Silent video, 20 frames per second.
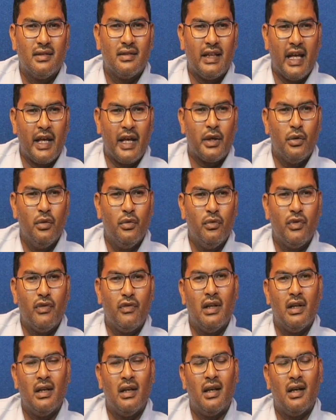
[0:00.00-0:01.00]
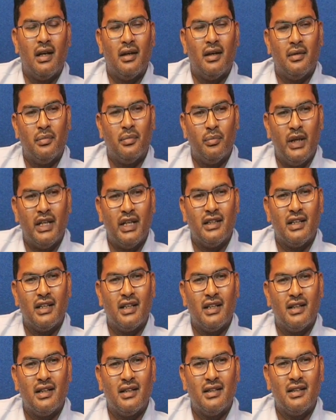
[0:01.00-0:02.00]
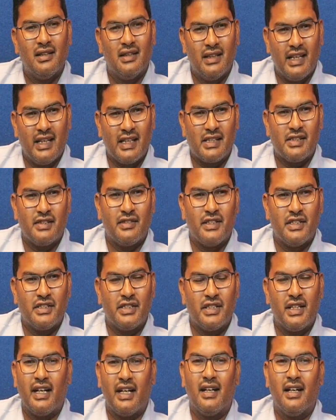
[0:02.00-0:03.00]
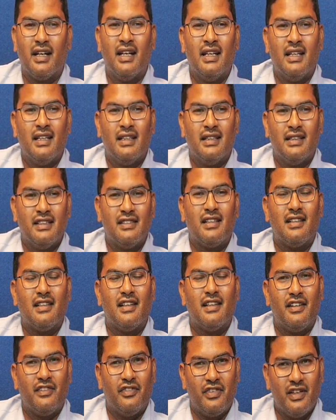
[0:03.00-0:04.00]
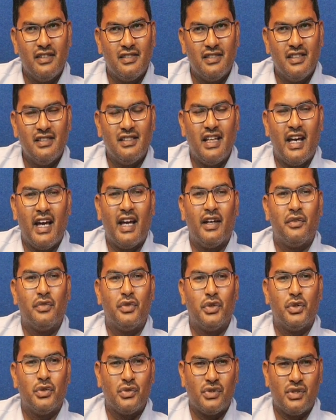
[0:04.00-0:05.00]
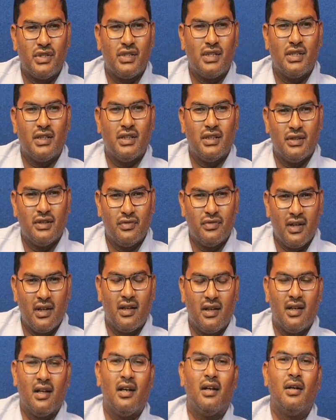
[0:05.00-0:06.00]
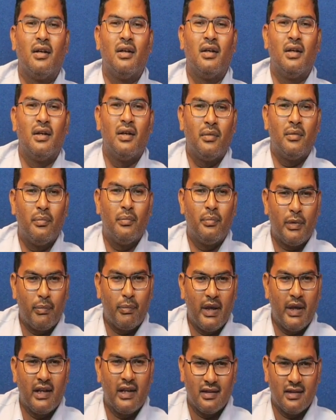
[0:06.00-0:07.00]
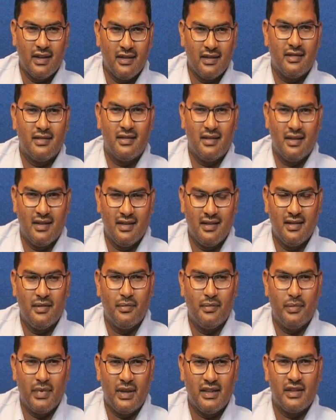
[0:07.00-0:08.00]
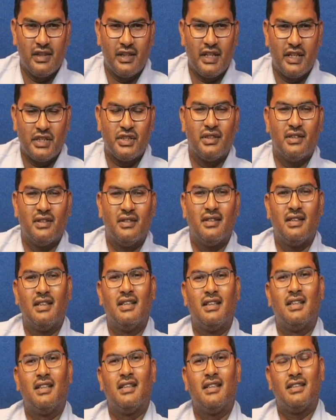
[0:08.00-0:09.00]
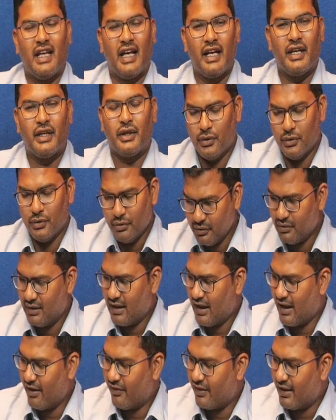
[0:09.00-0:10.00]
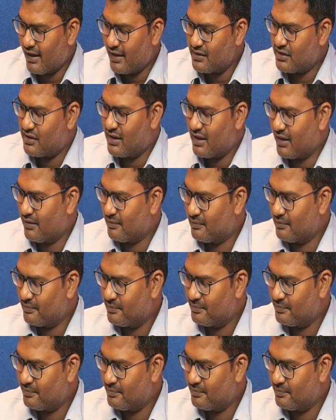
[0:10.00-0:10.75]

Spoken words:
thank you. We will meet in the next session, and these are the references I have used for preparing this presentation. Thank you. Have a nice day.